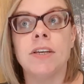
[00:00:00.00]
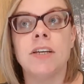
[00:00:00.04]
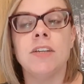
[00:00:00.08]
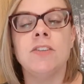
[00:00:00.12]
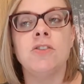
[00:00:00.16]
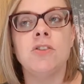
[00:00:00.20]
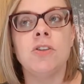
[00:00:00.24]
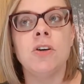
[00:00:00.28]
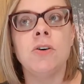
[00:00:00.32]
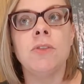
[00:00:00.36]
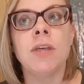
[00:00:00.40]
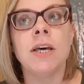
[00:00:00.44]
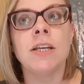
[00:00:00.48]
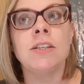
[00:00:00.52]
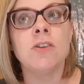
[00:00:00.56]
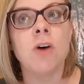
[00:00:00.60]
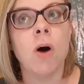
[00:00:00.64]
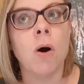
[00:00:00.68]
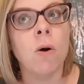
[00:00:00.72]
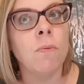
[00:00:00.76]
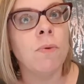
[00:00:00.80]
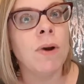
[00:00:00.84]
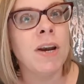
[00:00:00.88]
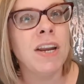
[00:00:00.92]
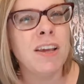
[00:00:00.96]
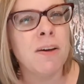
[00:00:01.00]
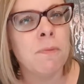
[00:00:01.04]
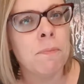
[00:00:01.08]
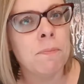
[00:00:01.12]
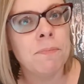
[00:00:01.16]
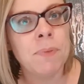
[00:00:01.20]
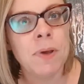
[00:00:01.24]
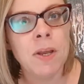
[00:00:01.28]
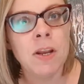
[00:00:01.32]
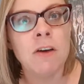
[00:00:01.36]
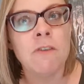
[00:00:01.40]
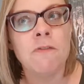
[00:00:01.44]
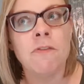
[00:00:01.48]
And so that's already a
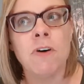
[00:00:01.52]
bit of